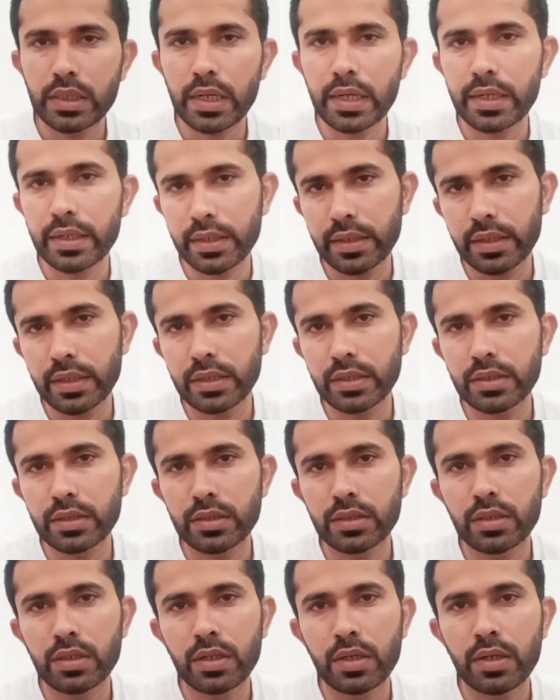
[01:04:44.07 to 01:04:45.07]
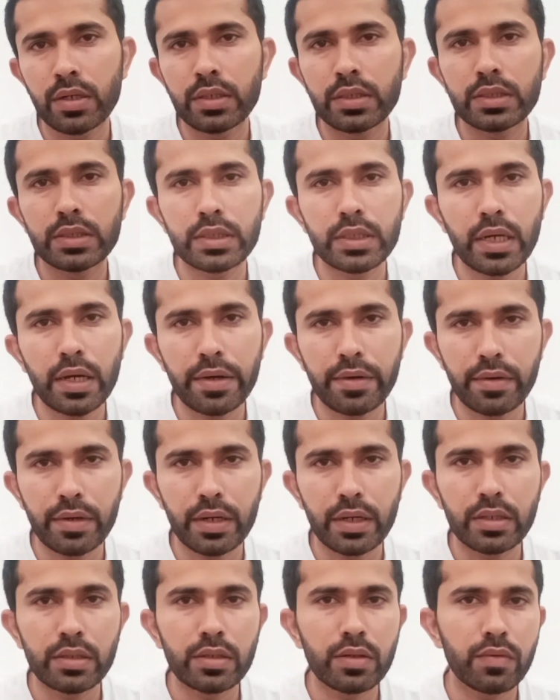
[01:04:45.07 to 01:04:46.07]
the 1980s,
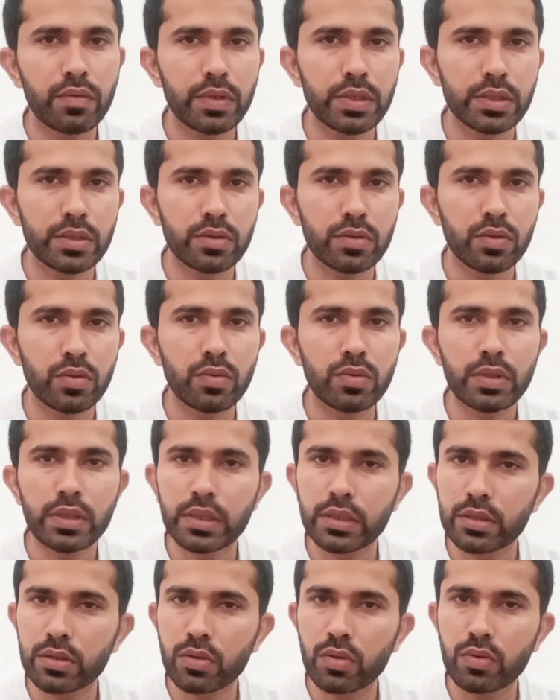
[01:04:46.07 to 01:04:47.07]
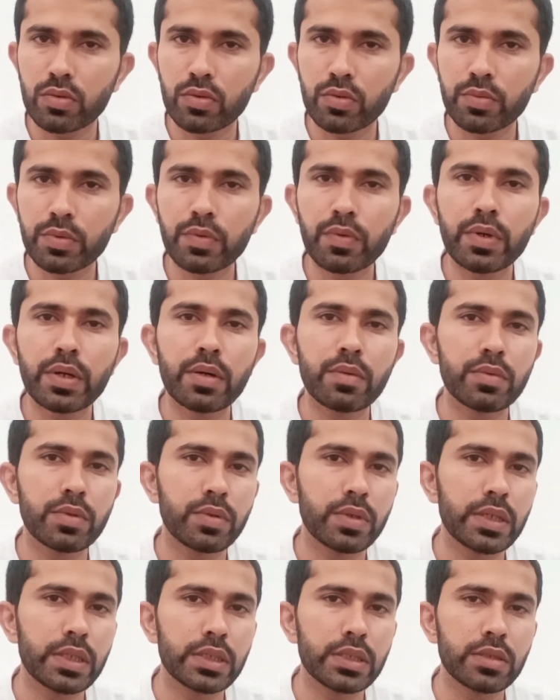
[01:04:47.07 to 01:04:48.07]
Seattle on the West Coast has grown to be one of
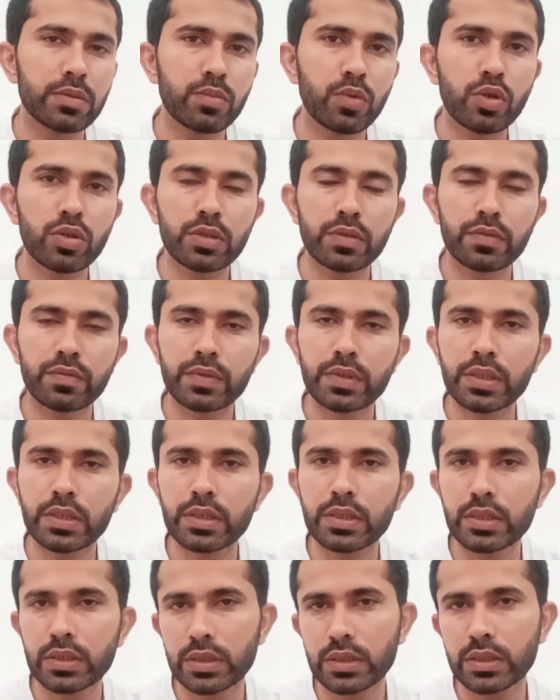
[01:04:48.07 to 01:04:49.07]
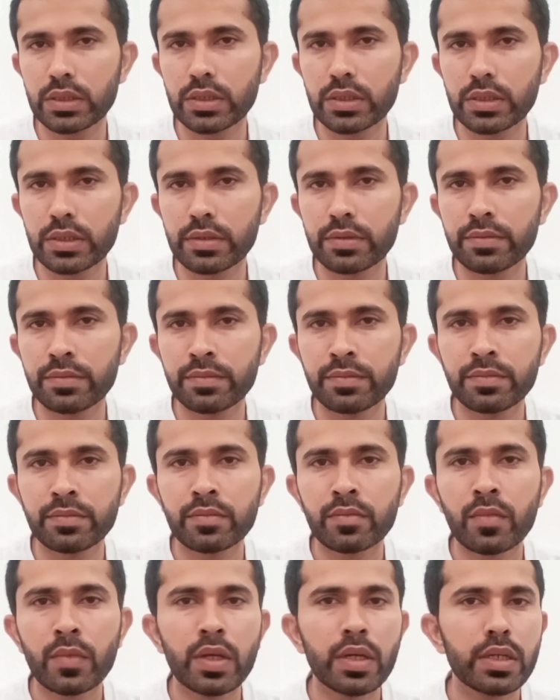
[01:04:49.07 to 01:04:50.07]
the nation's most favored cities.
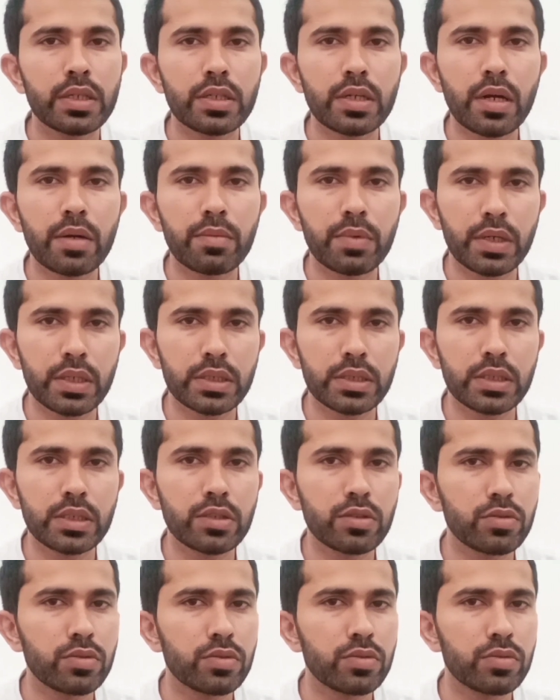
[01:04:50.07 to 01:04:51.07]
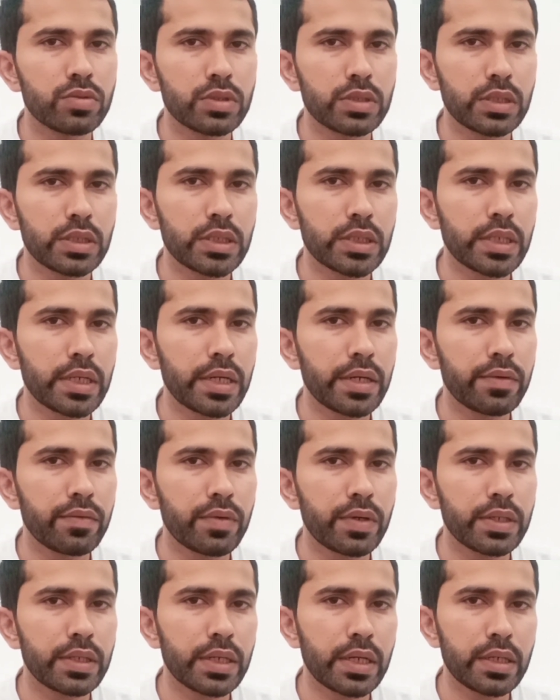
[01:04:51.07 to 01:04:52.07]
Starbucks introduced the trend
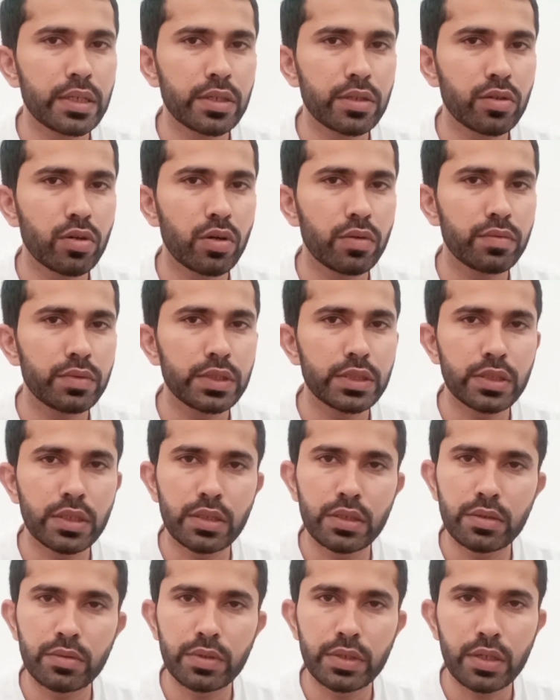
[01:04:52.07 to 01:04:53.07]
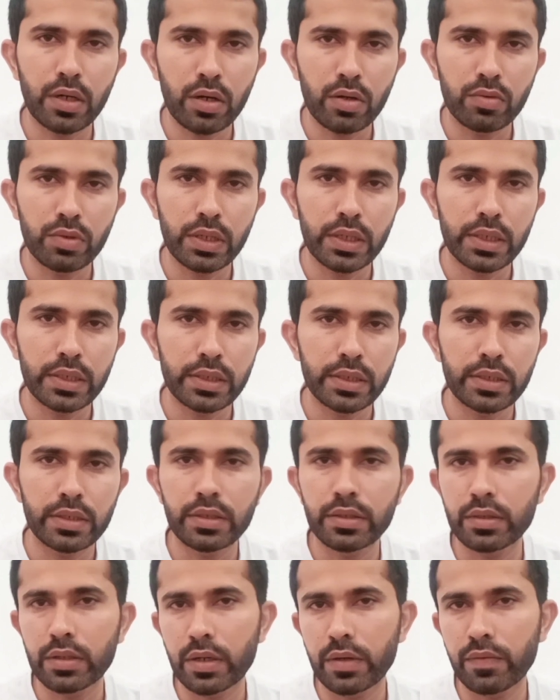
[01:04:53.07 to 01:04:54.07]
for Italian coffee shops here around
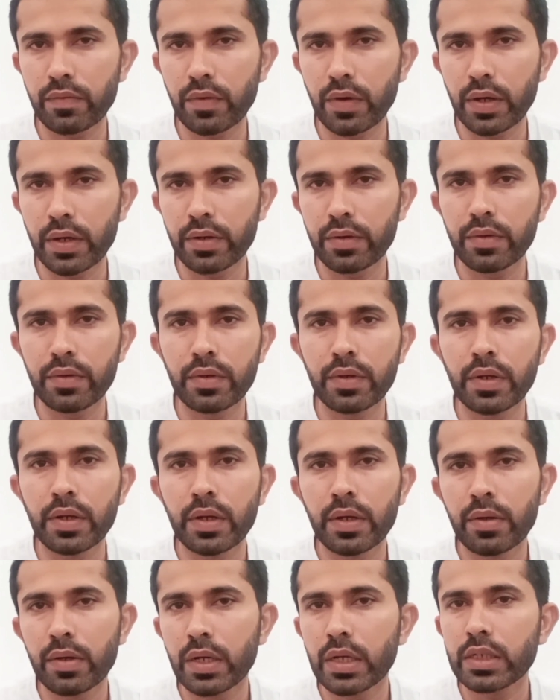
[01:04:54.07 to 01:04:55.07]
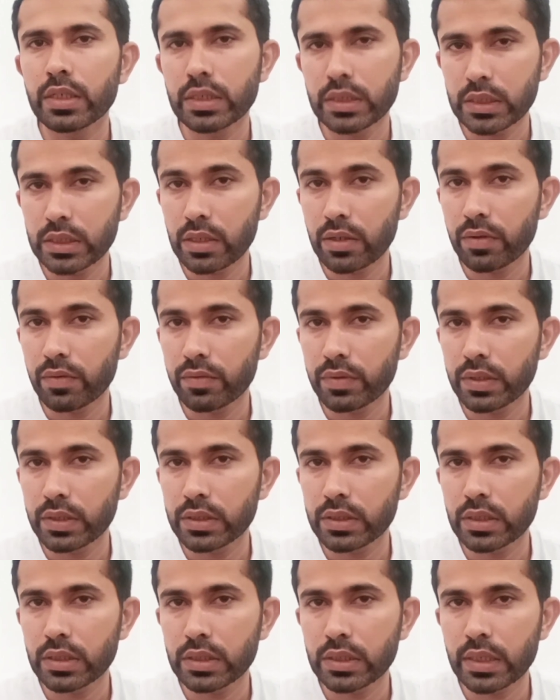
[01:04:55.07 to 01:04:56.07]
1985. It
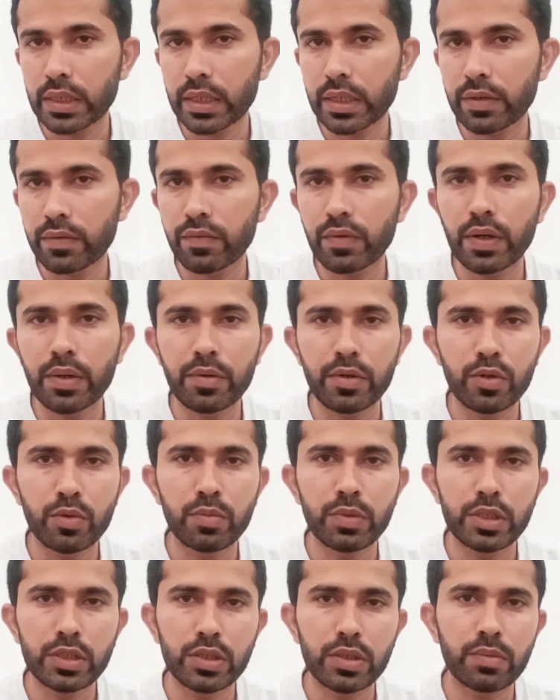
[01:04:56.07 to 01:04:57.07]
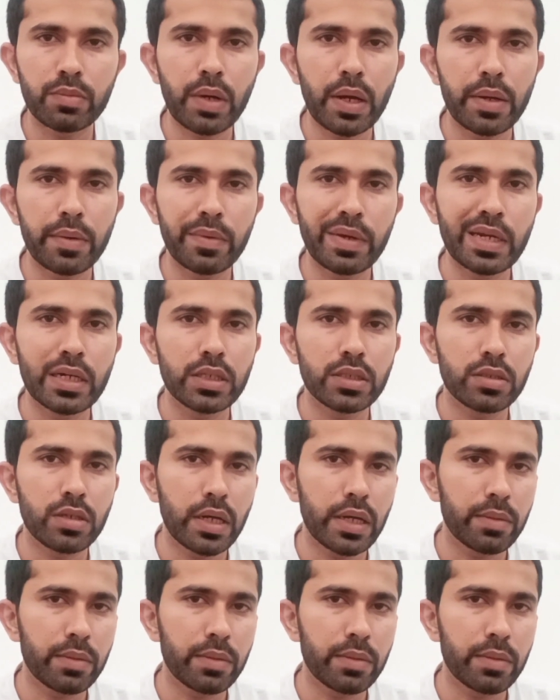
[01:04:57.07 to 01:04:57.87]
served as the setting for new music by bands